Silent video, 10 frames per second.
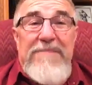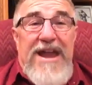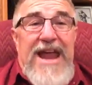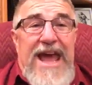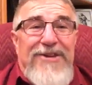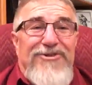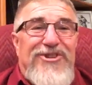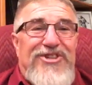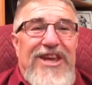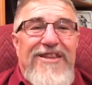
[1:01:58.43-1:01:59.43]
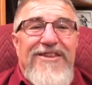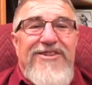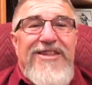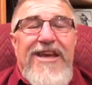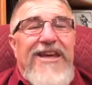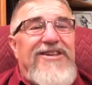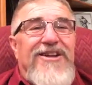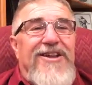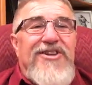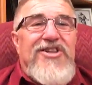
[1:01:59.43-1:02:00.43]
My dad used to say this thing. He's
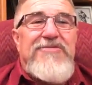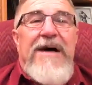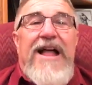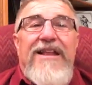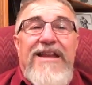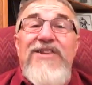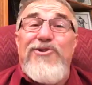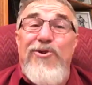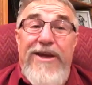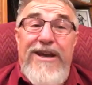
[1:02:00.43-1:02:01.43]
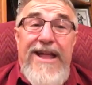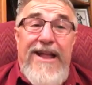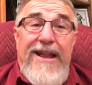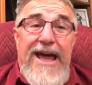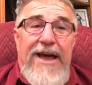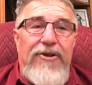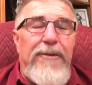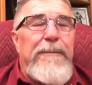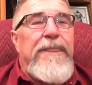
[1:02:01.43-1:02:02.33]
not just smiling, grinning out loud.